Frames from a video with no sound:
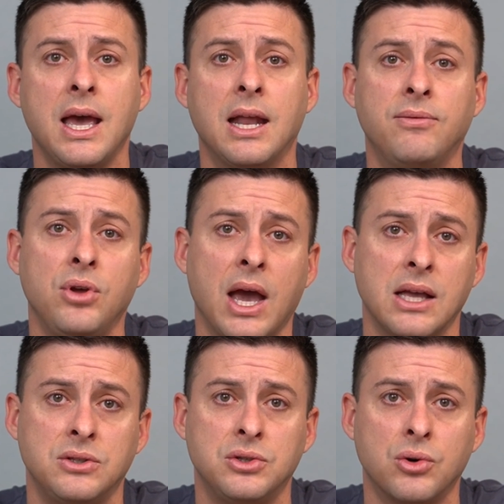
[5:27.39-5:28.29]
and if you
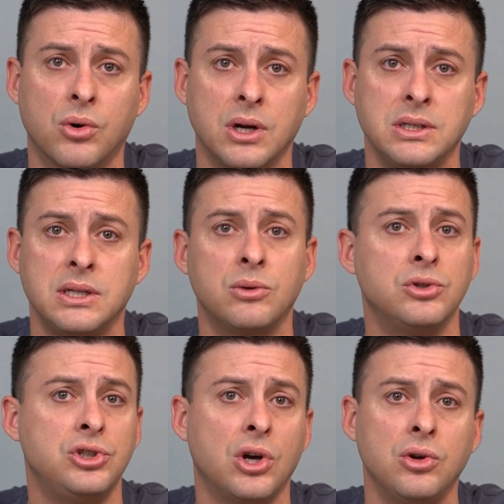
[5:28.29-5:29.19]
had stories, it
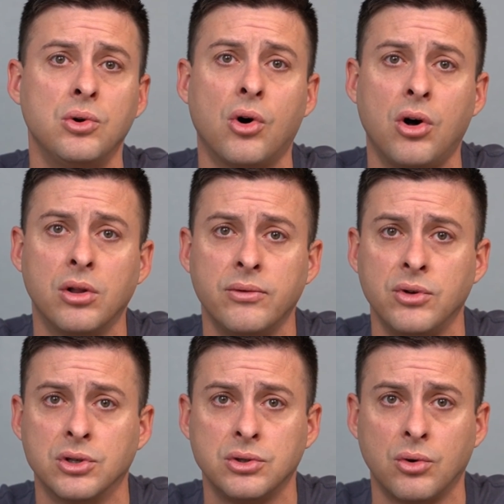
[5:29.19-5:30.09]
would show you all of
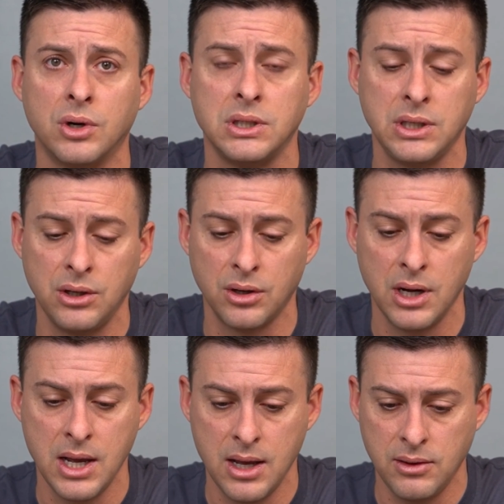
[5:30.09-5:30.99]
your stories
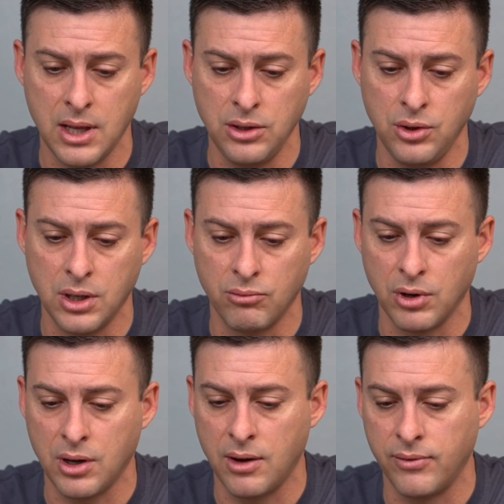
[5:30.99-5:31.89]
here that you can
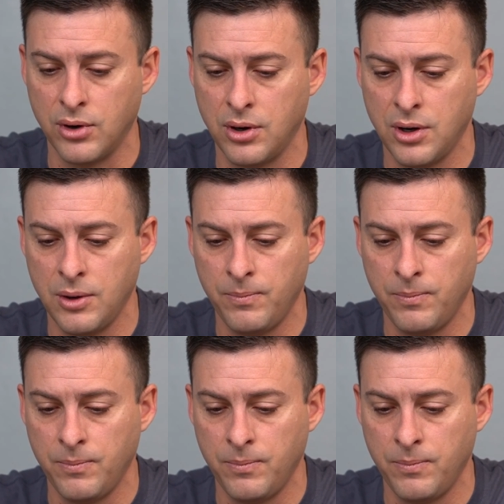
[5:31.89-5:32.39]
recover.